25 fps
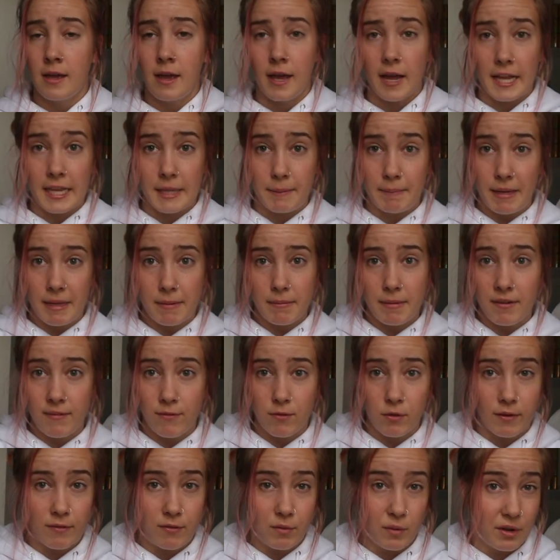Got the baby
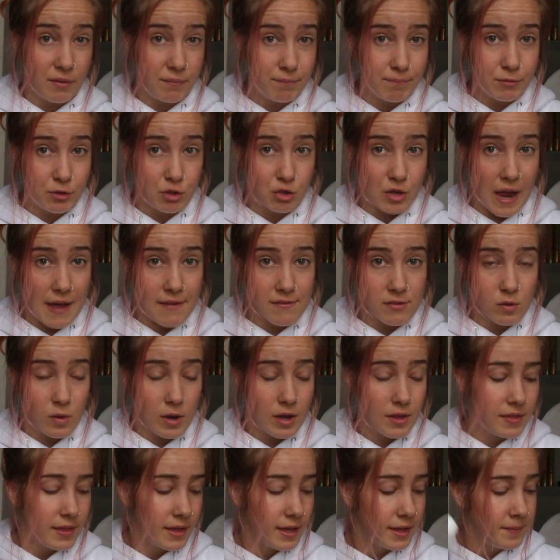for going to travel
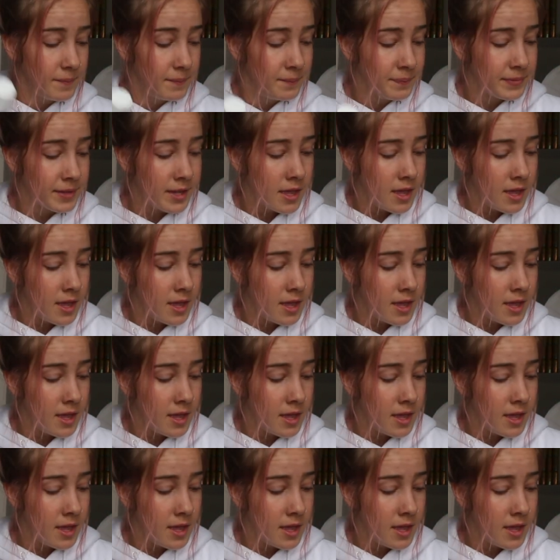with it.